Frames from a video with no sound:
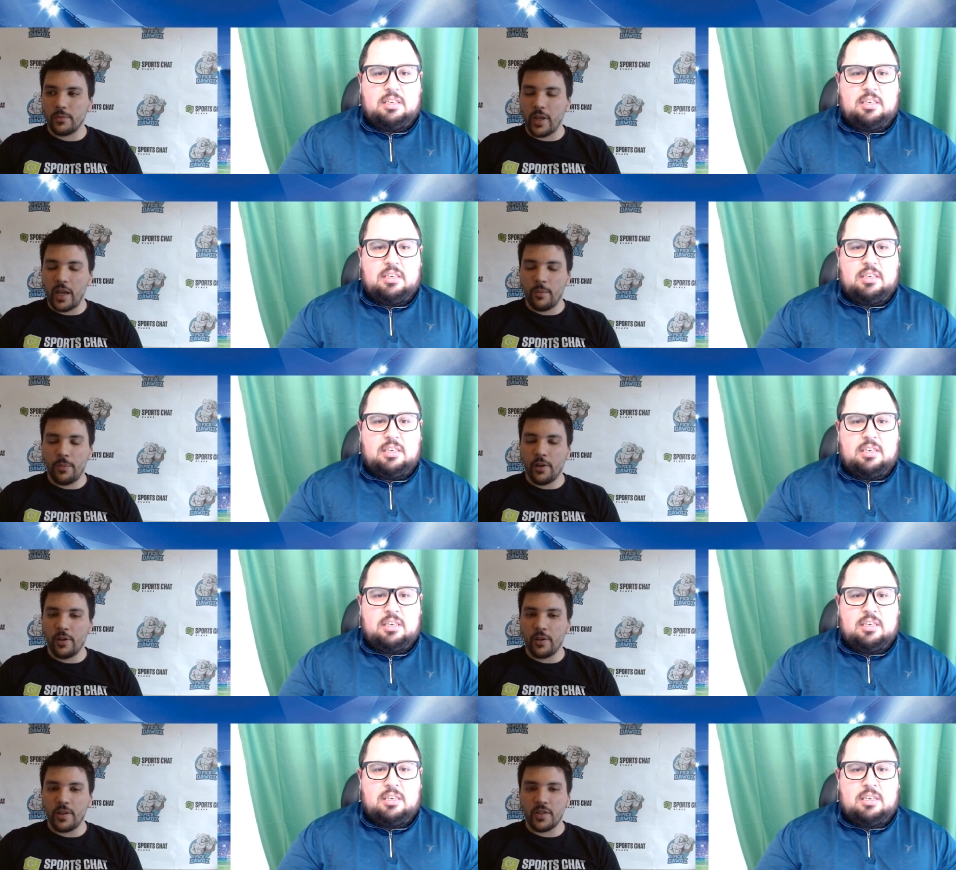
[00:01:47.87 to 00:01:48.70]

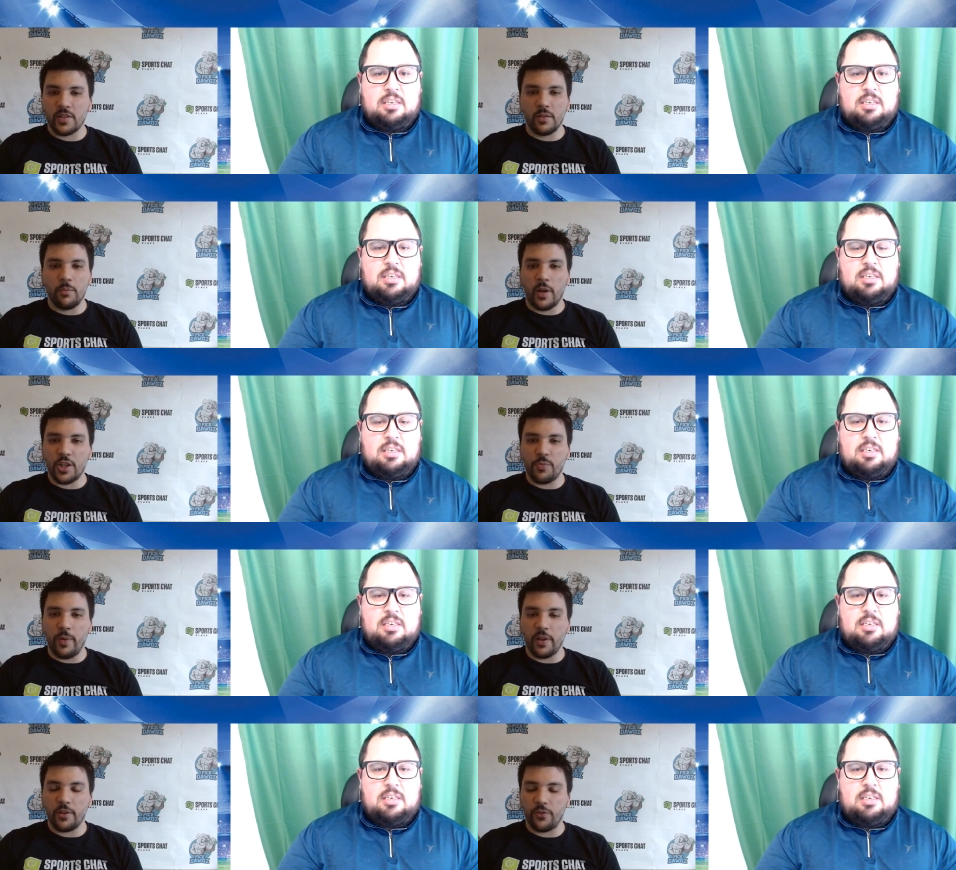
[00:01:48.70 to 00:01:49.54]
Speaker 1: Hamburger is in
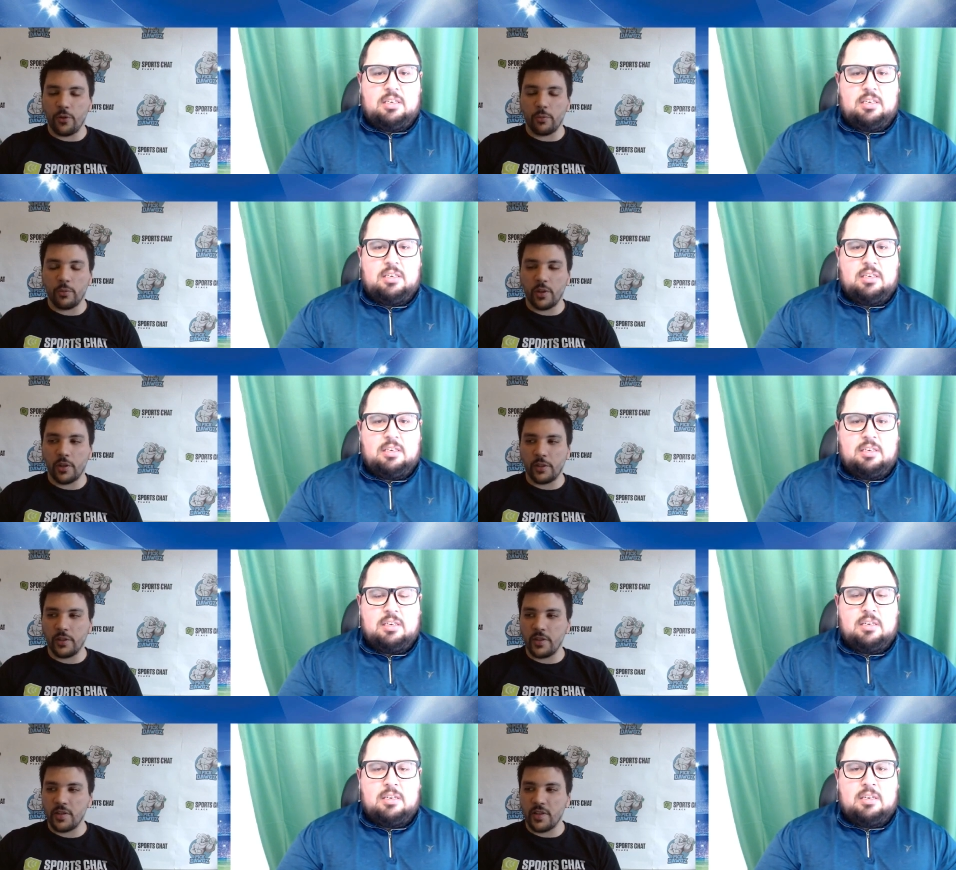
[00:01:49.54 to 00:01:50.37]
much better form than
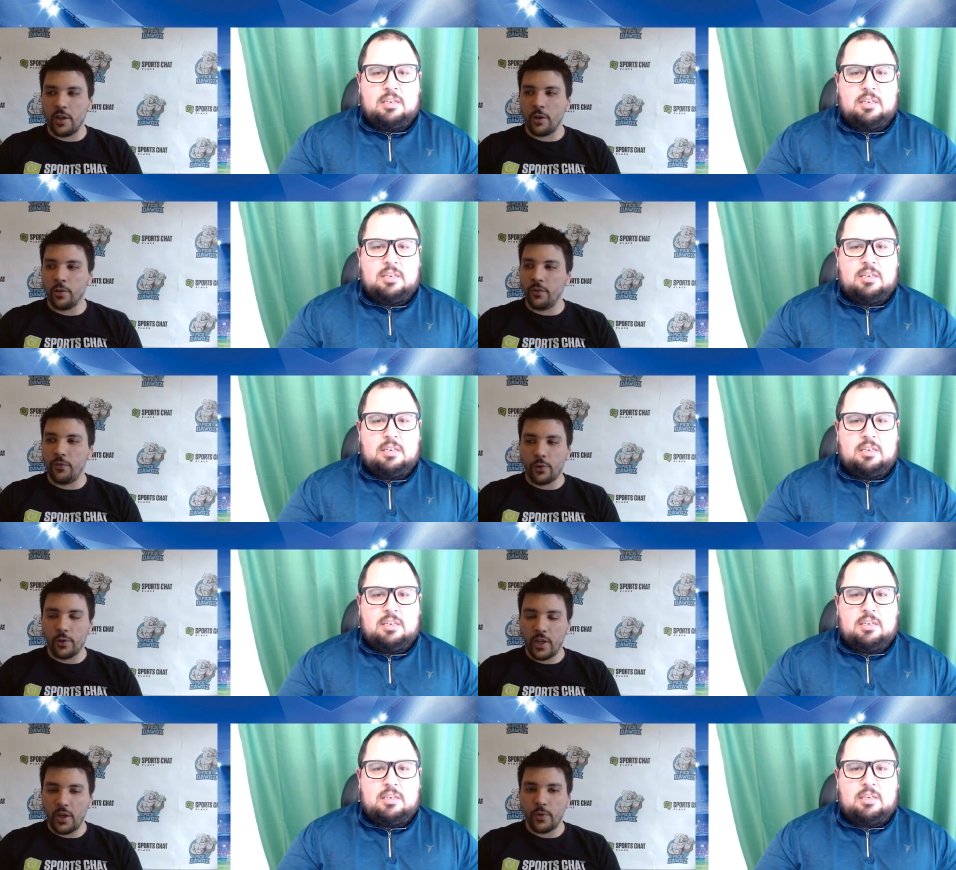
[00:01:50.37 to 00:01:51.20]
Hertha is. They are on a
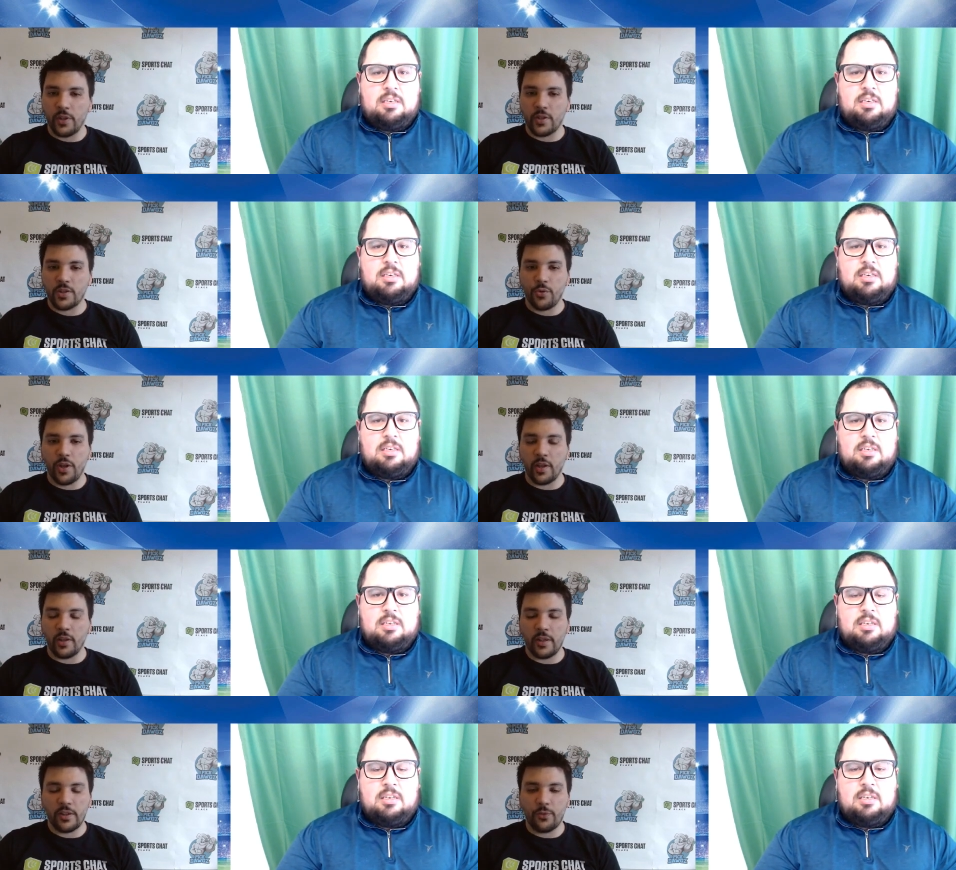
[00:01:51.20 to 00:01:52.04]
four-game winning streak,
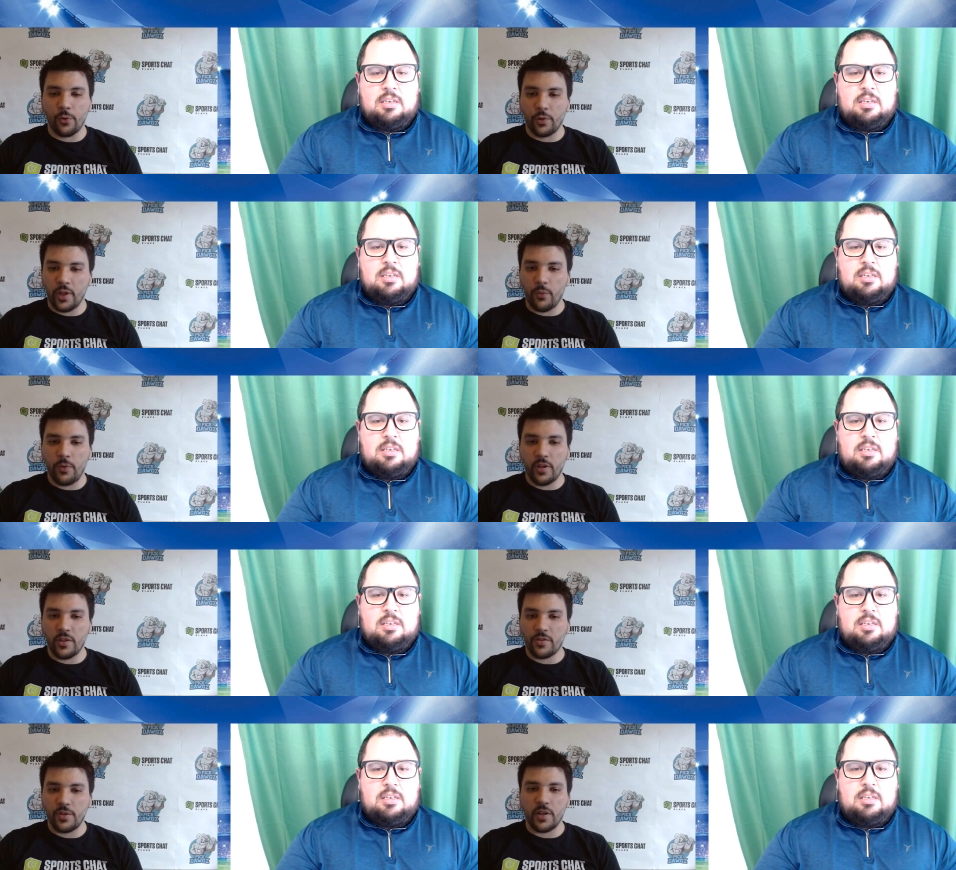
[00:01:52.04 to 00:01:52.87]
and that four-game
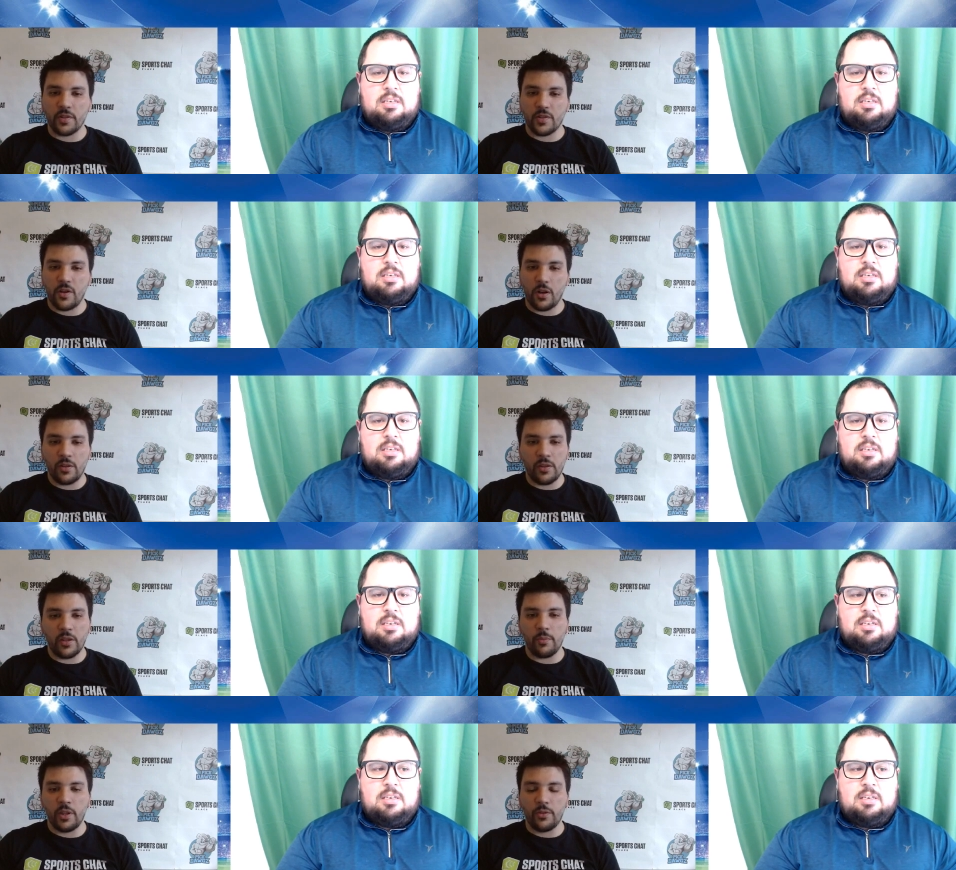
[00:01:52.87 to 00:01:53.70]
winning streak has
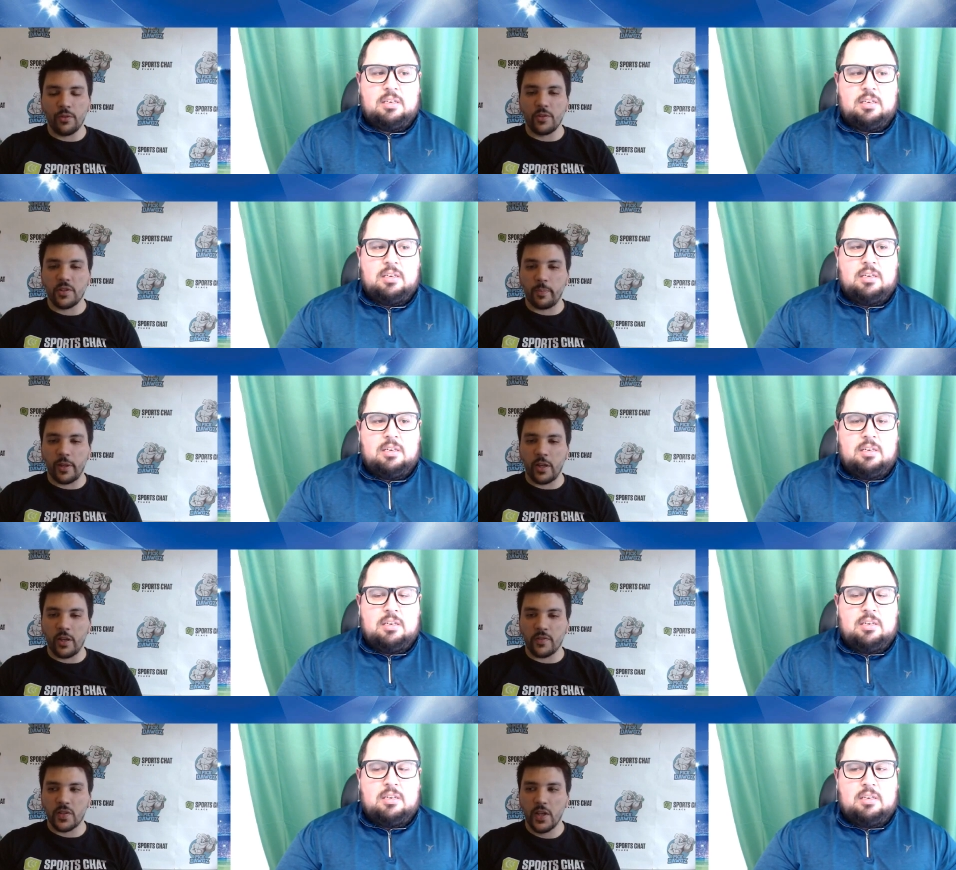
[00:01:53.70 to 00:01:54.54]
gotten them into these
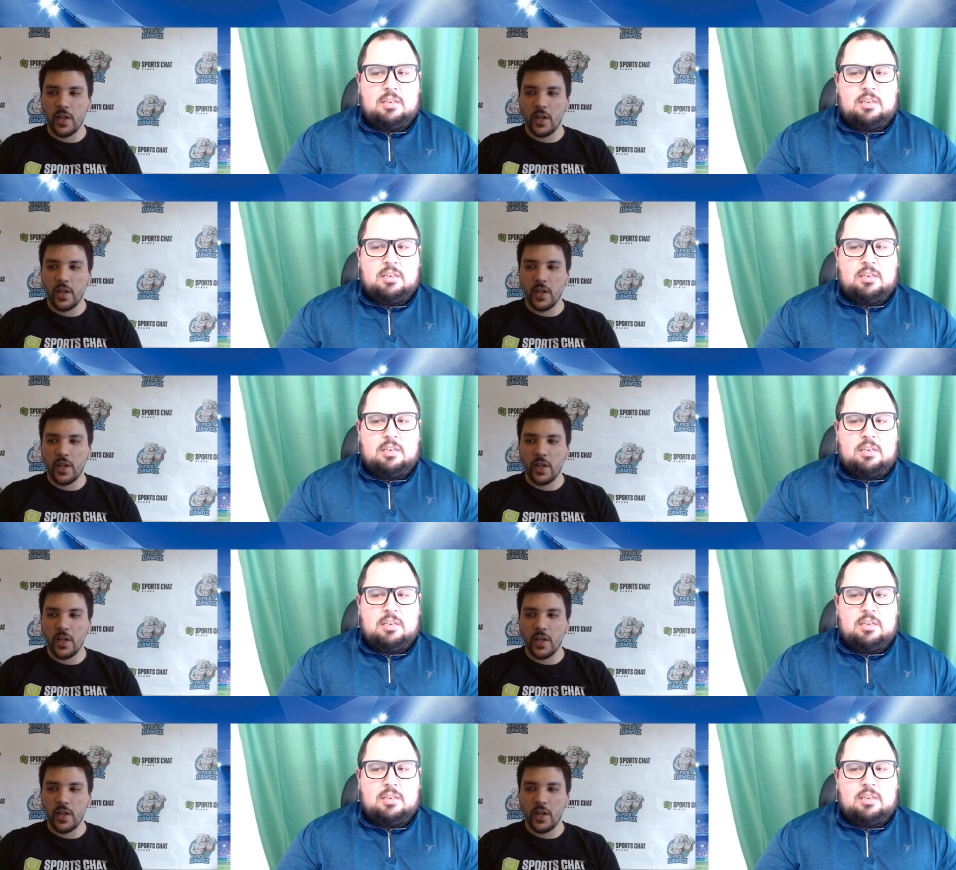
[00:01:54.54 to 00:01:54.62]
playoffs